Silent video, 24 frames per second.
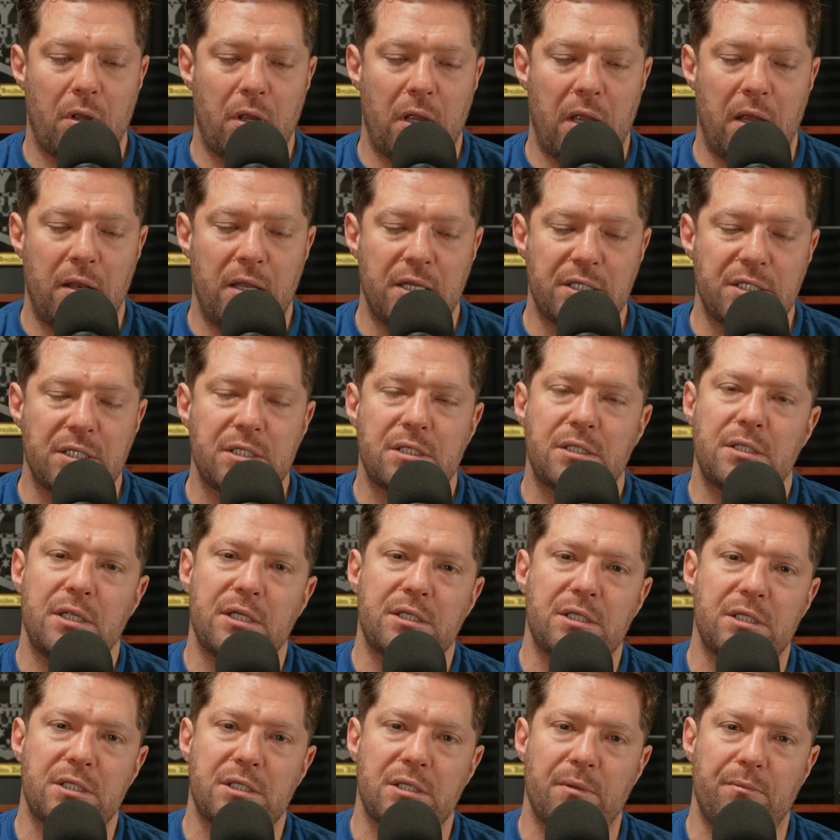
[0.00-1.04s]
and this
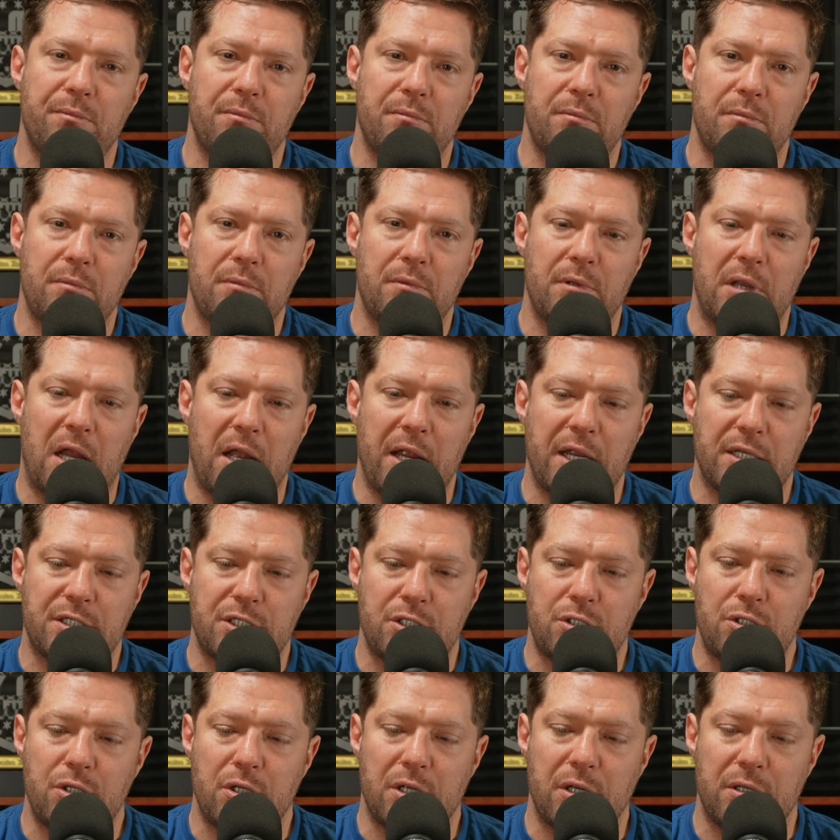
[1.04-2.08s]
is some nuggets
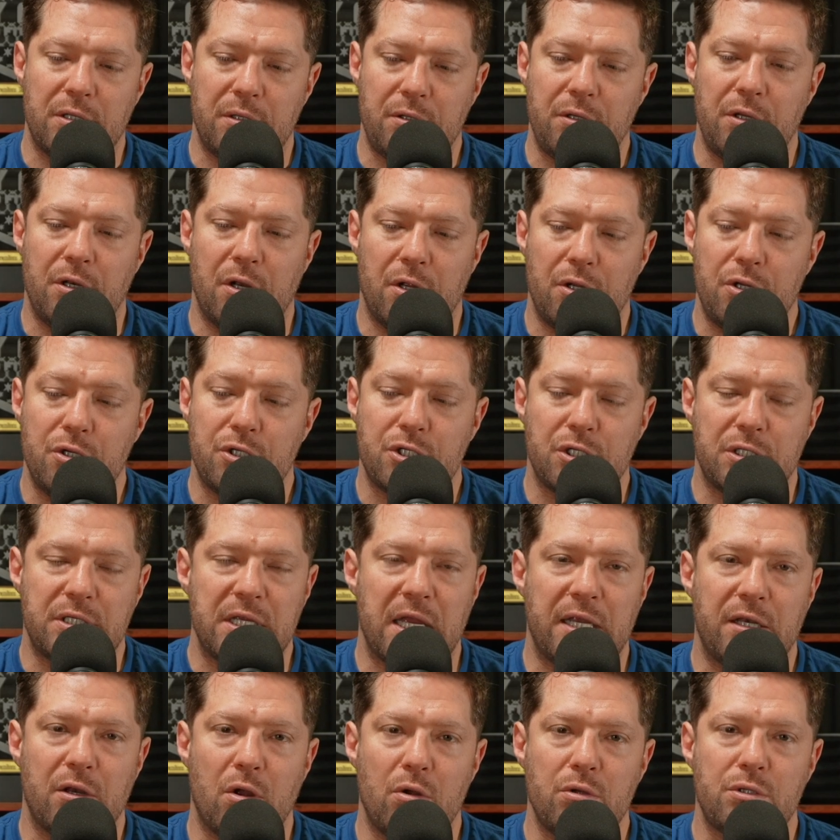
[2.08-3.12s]
that you can, you should
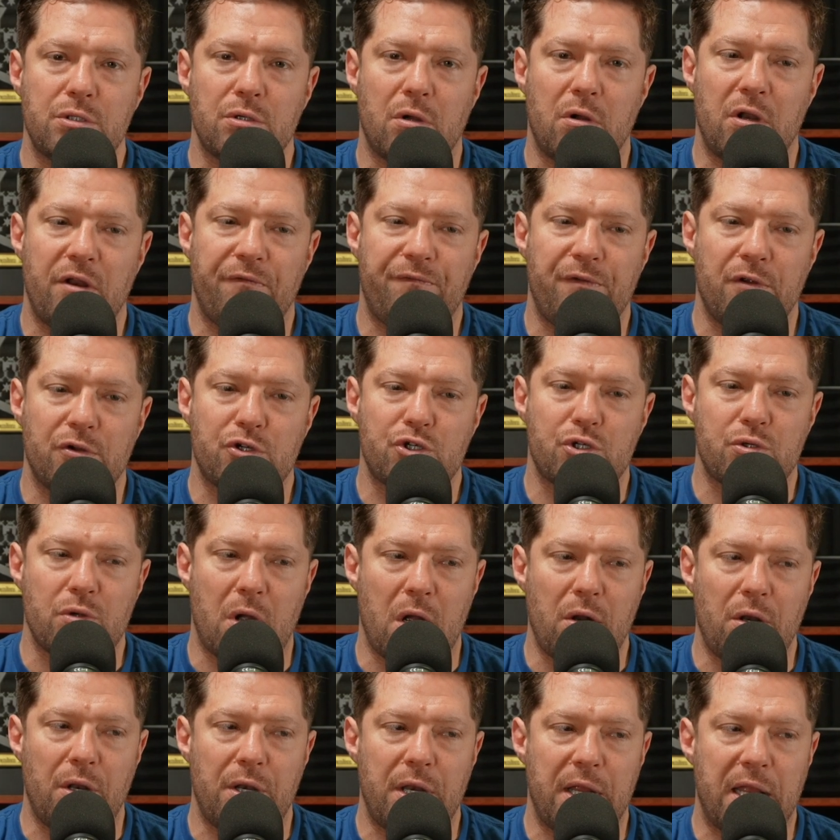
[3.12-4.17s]
take notes on if you're
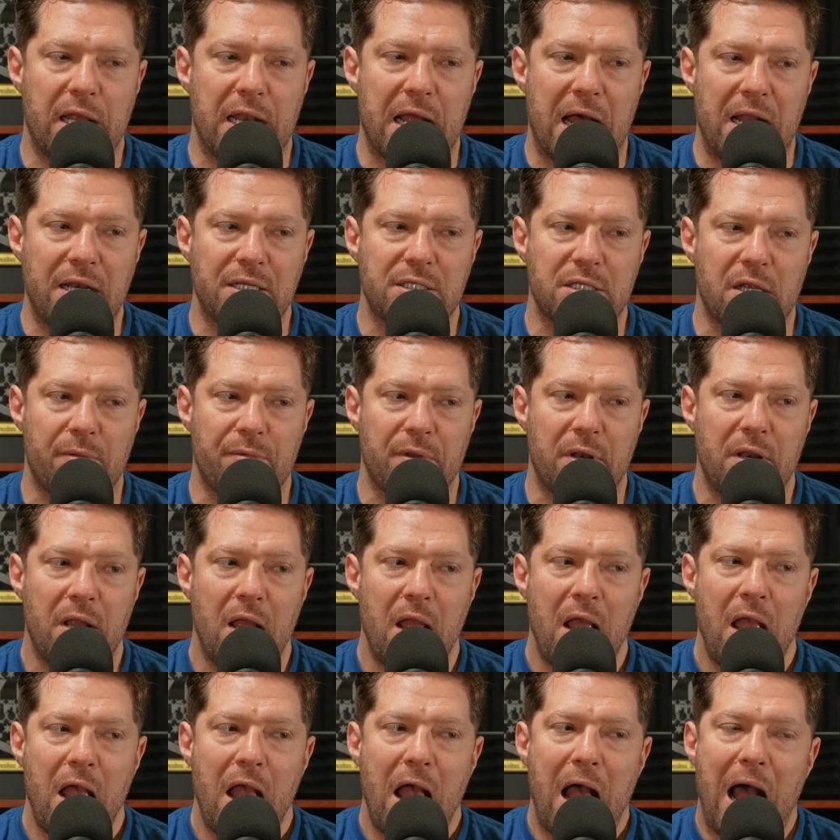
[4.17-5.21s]
struggling to get out of something.
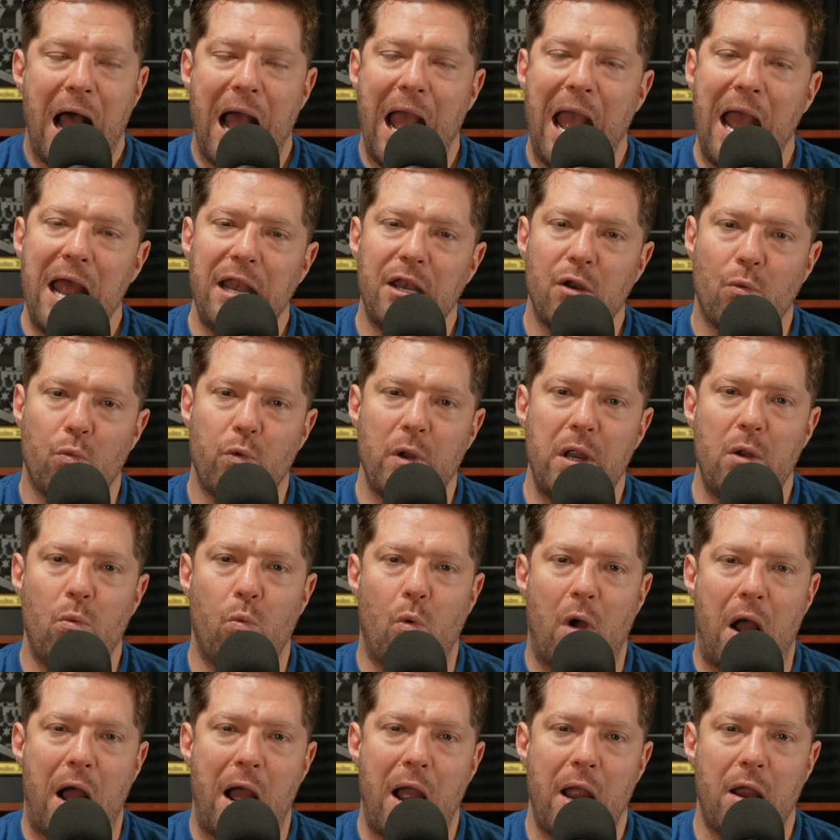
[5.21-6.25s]
I had to
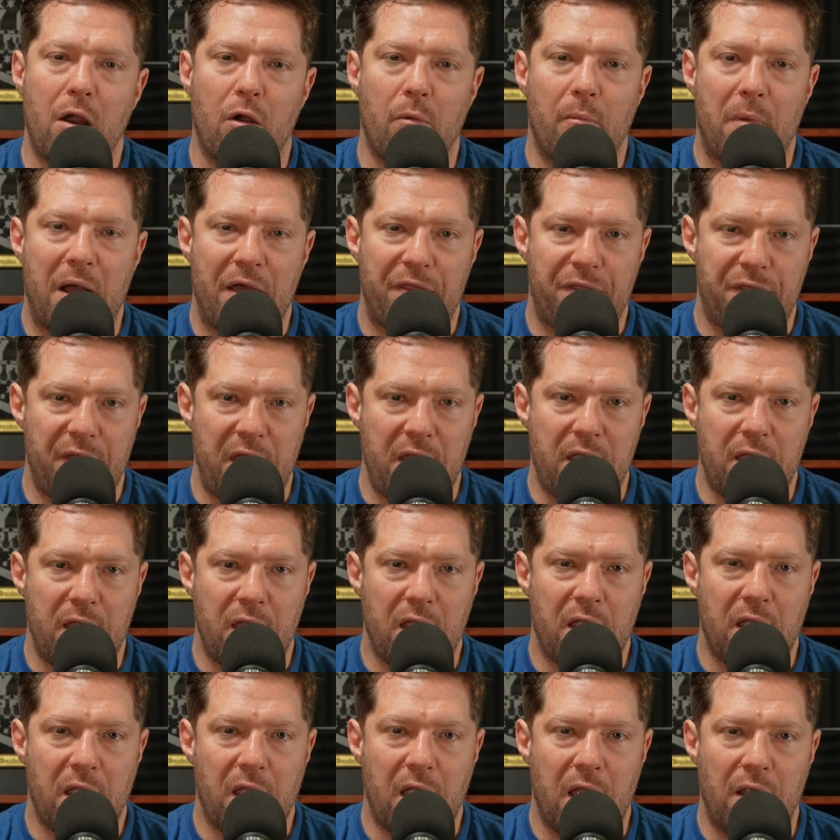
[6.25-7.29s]
rewire my
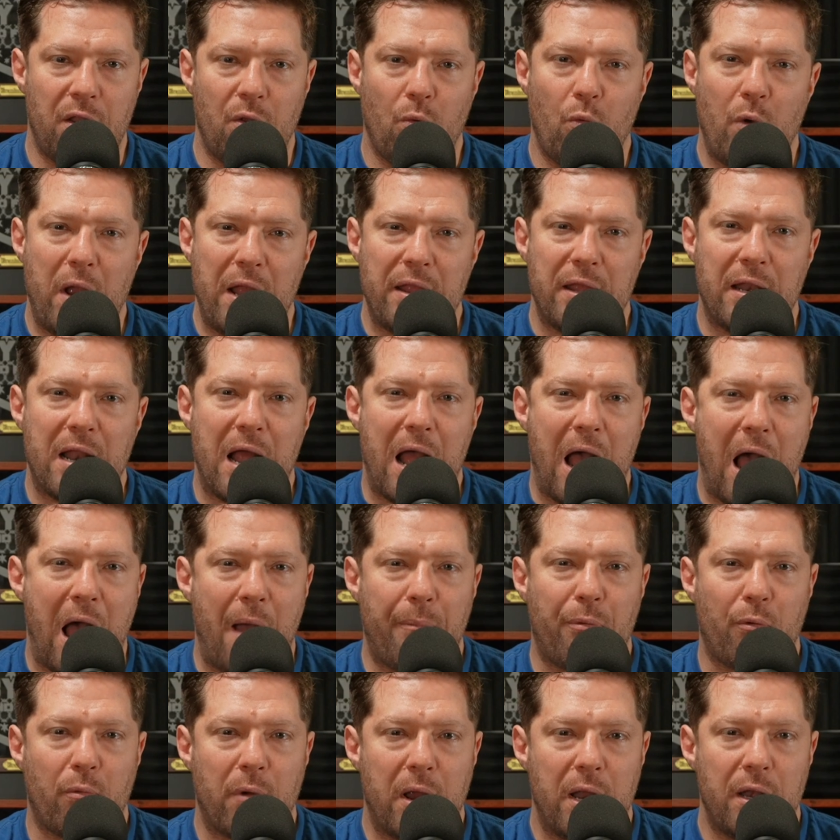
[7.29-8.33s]
thinking and the way that I
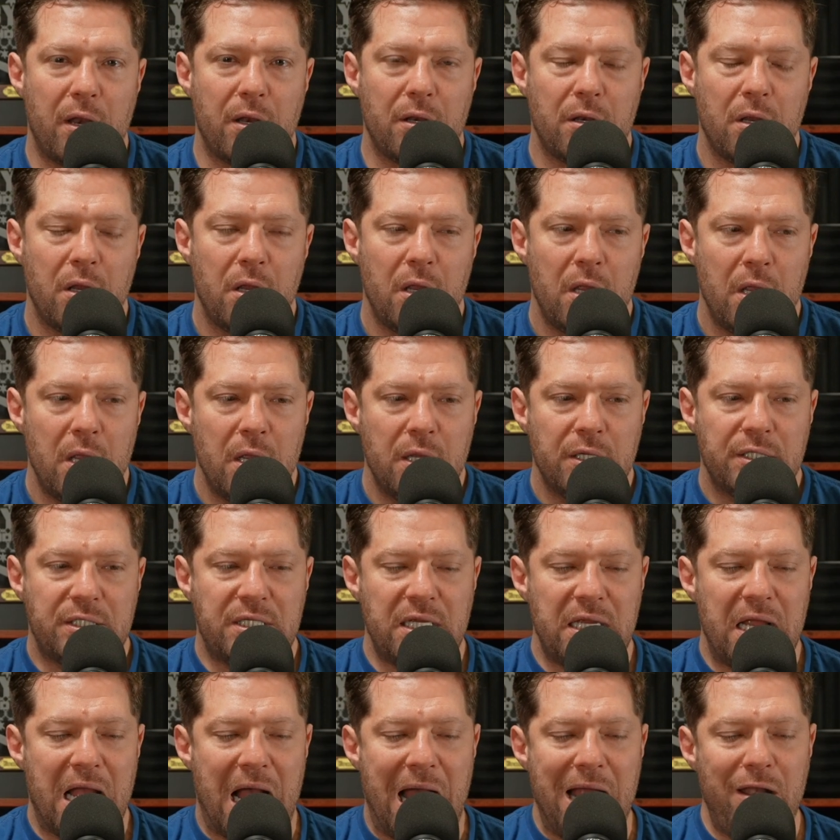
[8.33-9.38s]
operated.
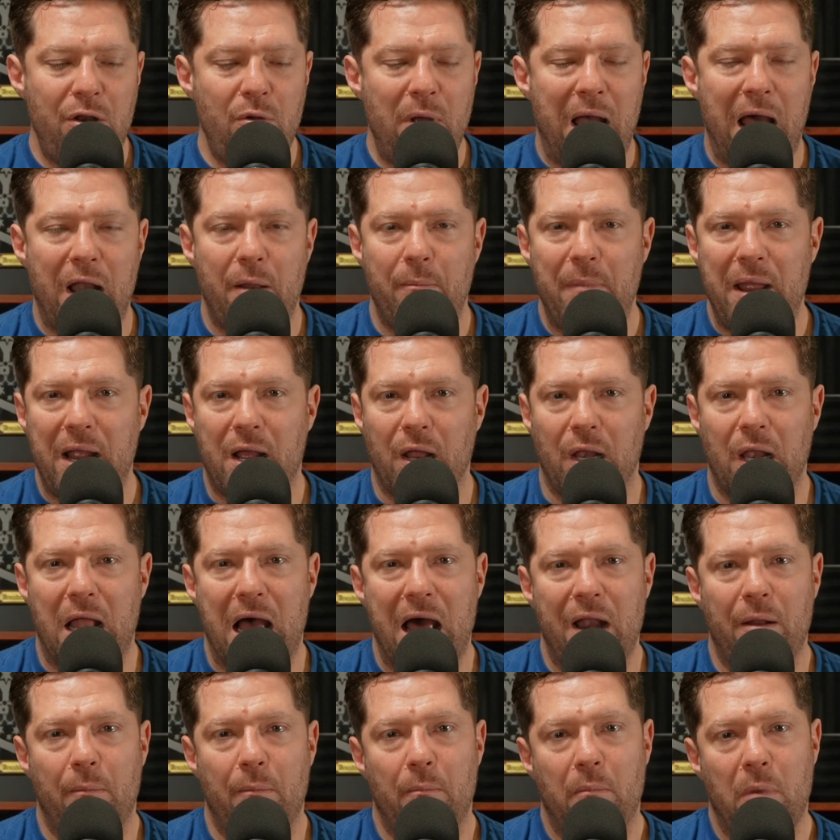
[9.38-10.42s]
See, I knew how to make a
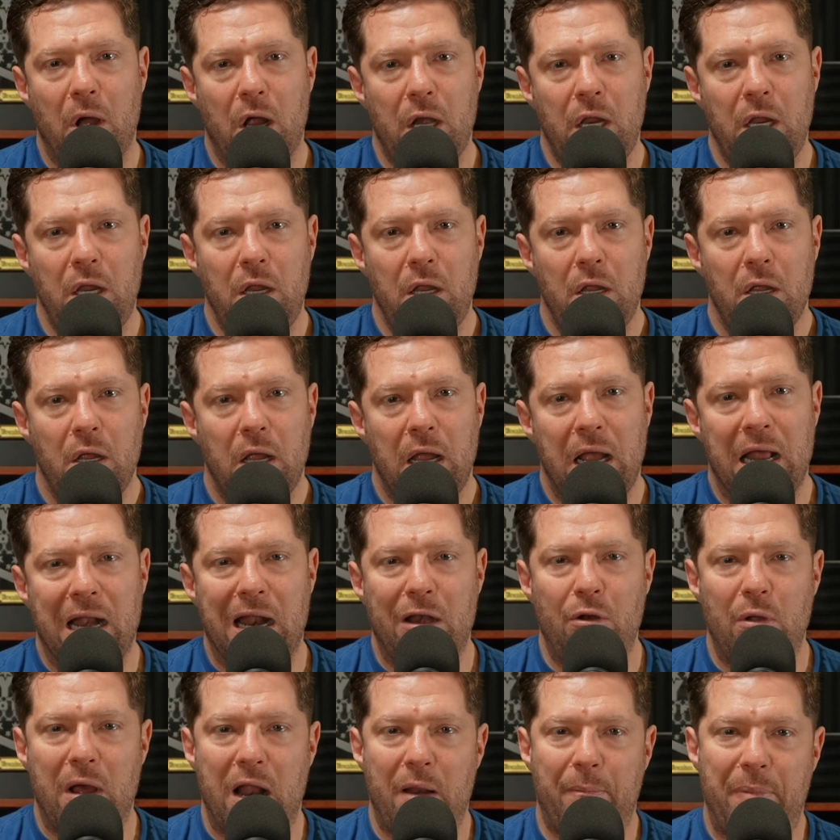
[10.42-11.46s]
lot of money and I
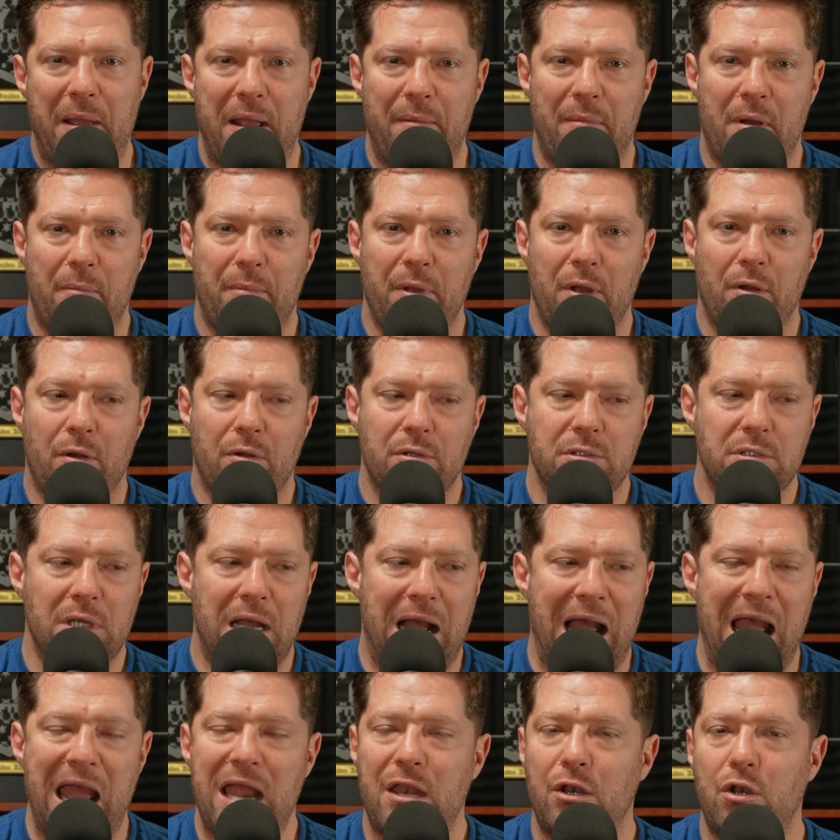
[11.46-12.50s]
knew how to pay my bills.
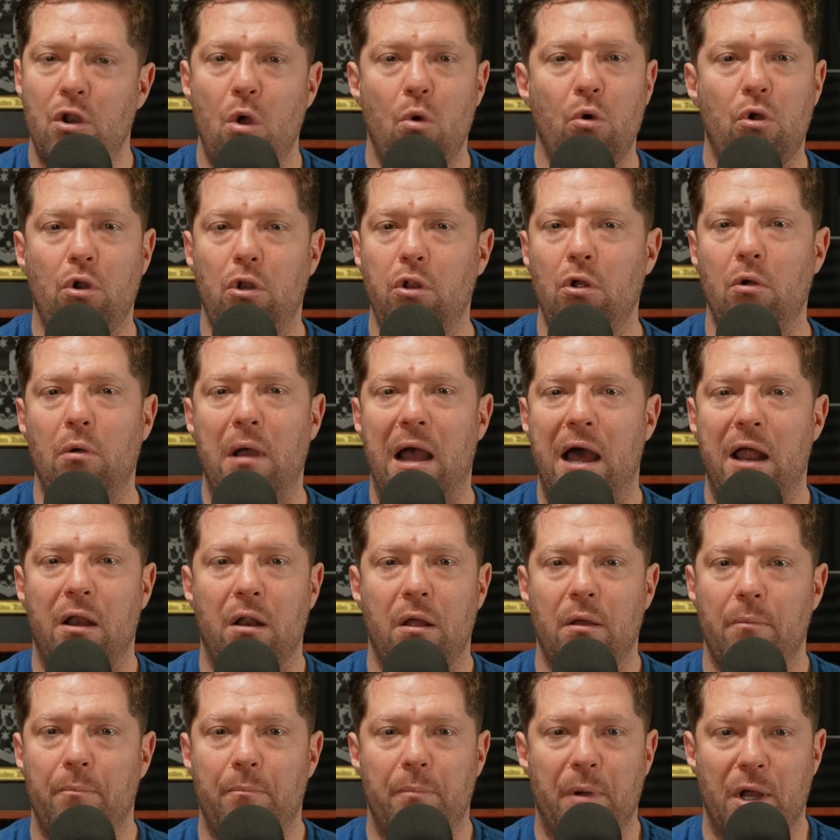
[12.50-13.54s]
I had no clue how
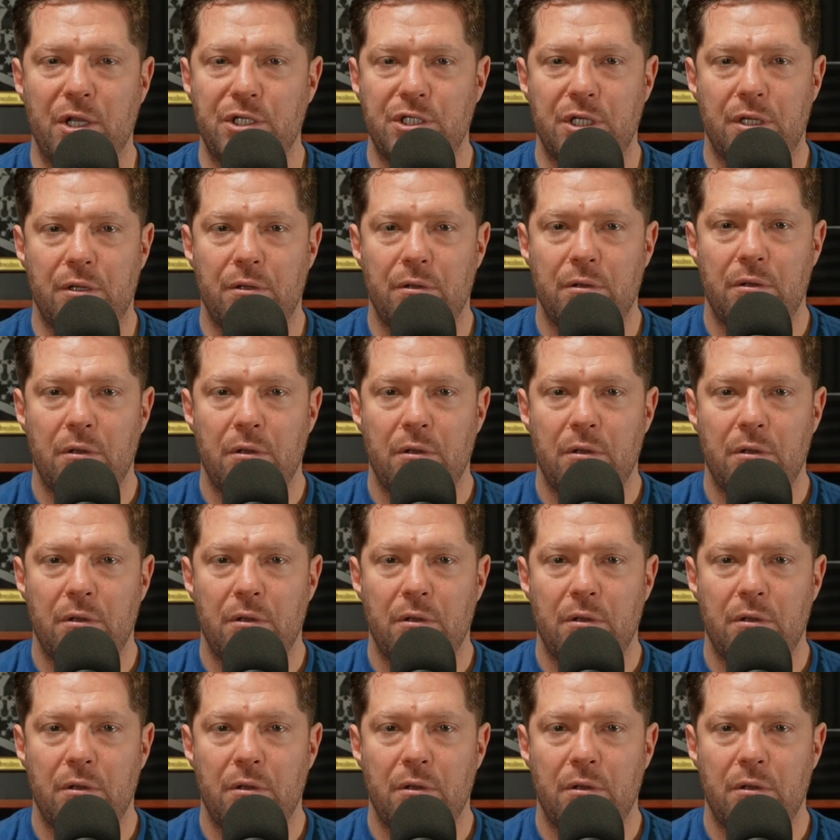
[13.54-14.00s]
to budget.